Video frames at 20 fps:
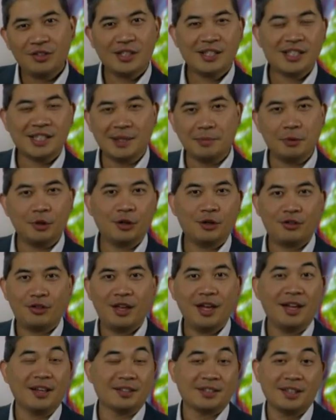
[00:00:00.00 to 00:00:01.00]
similar
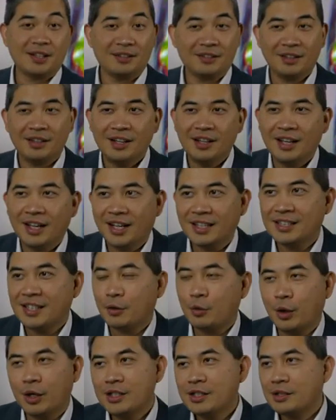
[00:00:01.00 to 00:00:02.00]
things and it's like
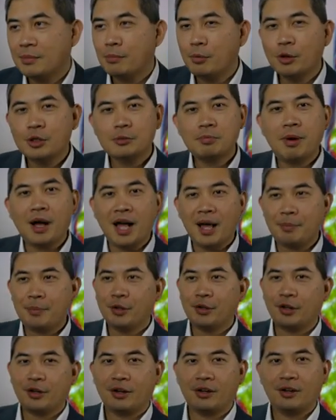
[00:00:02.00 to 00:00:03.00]
what is the most
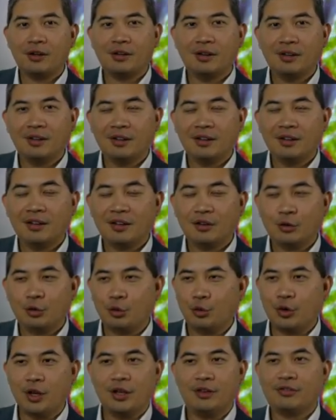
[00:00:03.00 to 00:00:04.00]
popular
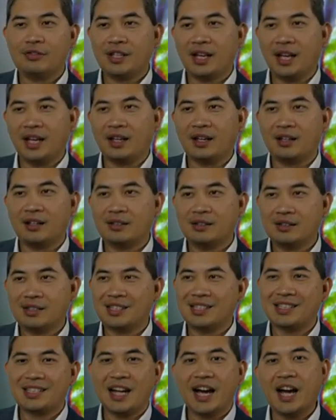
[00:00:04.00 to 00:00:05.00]
reef tank
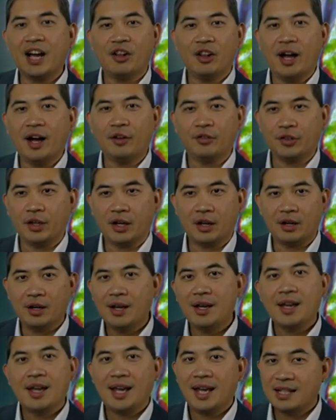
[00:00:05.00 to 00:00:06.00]
style out there
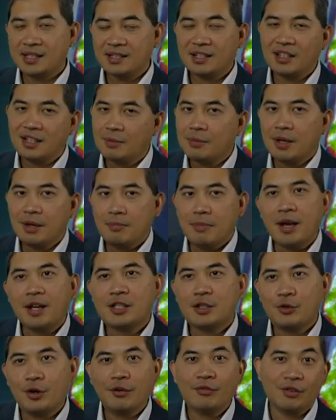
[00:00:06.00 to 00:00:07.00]
it's going to be a
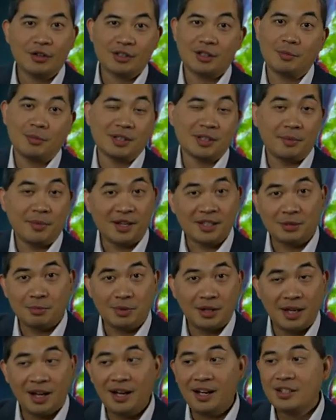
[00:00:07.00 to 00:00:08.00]
mixed reef there's going to be some
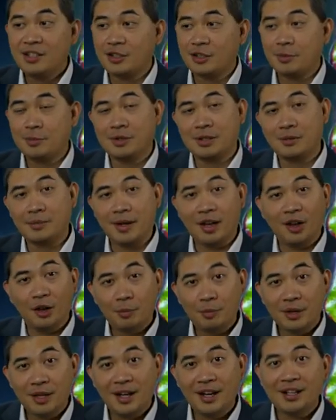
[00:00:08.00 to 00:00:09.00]
sps there's going to be some
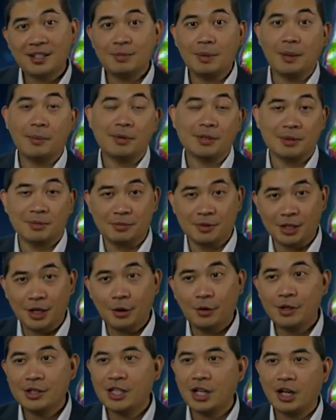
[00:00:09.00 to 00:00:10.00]
lps maybe some
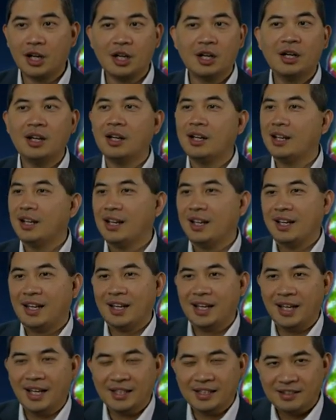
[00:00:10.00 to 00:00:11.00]
zoas here
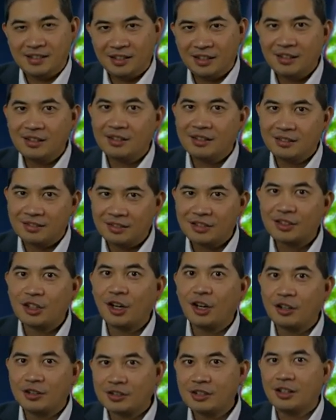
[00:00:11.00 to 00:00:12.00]
it's going to
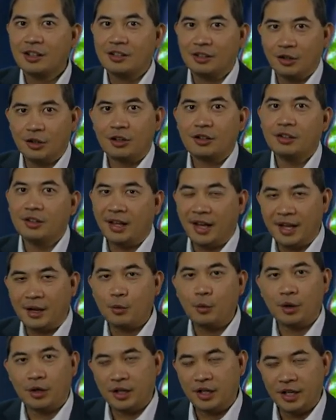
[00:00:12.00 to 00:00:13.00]
start to look like
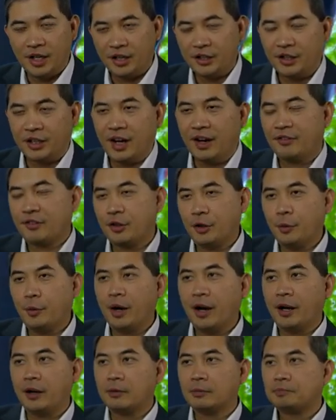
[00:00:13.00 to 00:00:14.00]
one another after a
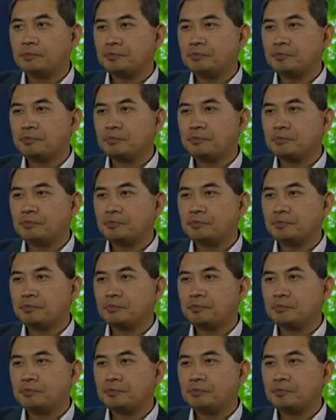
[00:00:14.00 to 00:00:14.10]
while